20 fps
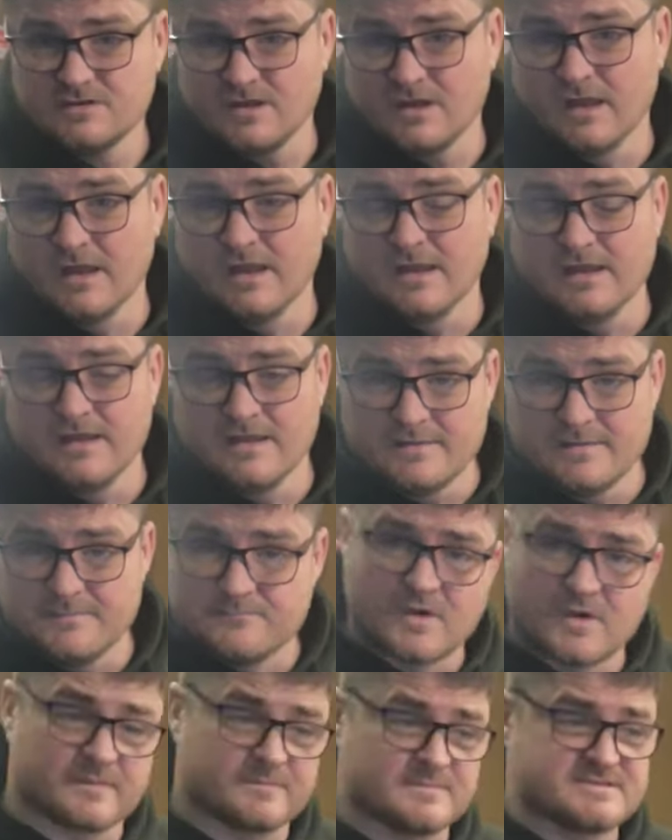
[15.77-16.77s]
um, we're
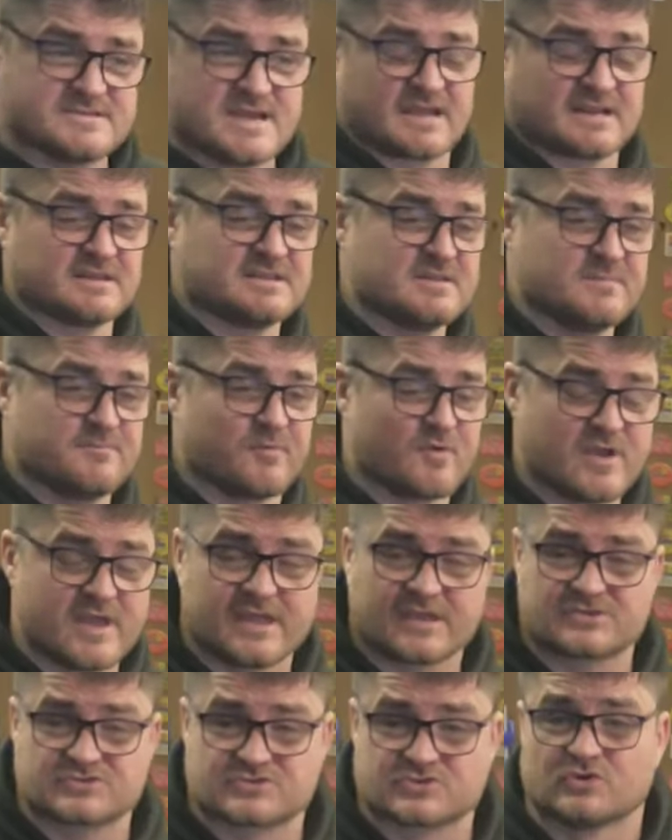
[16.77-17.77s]
going to be tackling the
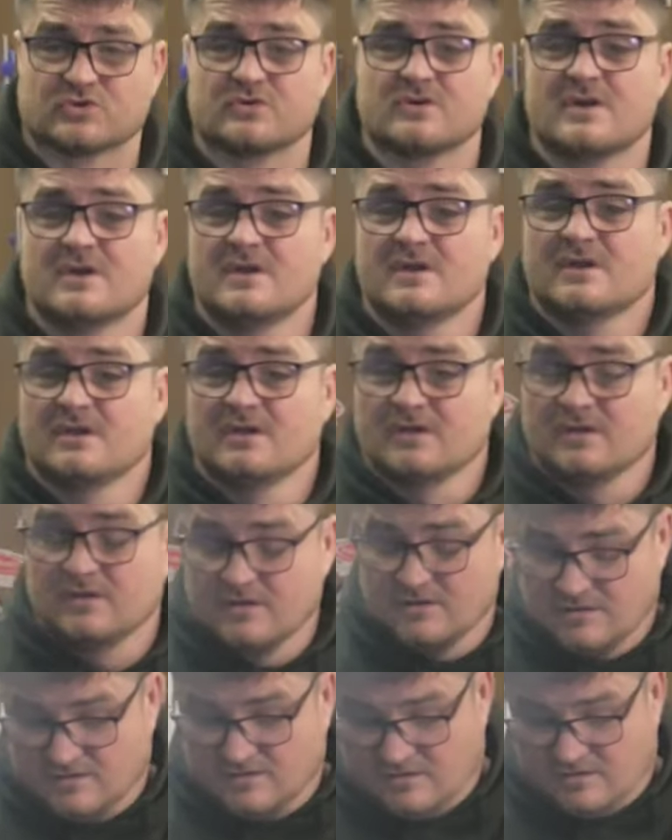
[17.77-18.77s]
brakes. So,
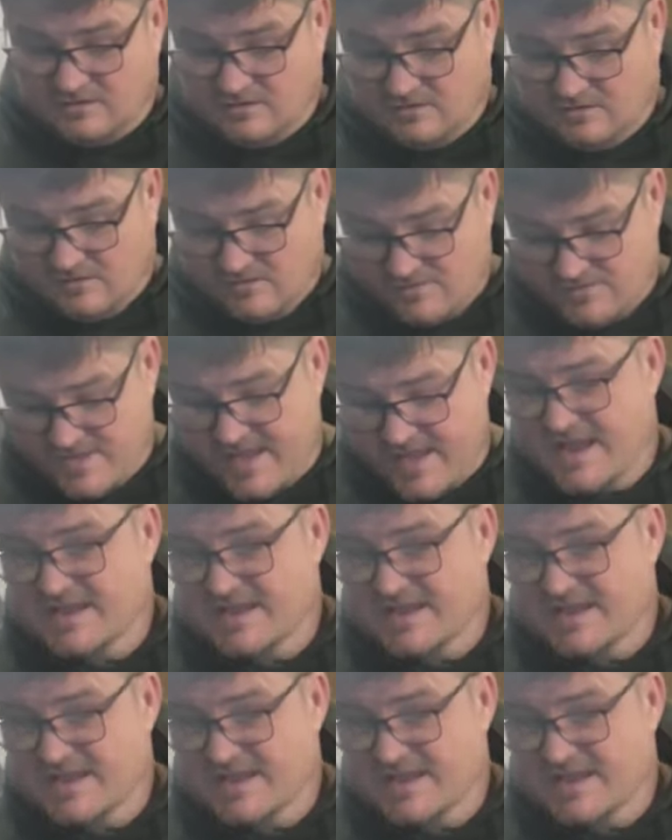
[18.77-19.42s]
the